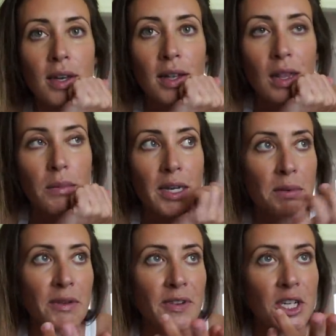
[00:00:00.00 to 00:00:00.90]
Let me get
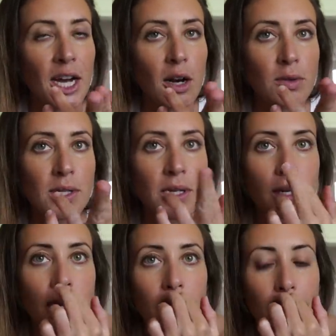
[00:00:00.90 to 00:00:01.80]
my fish out
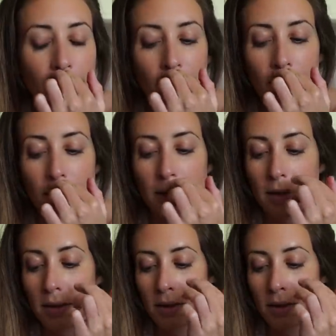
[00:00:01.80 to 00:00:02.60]
and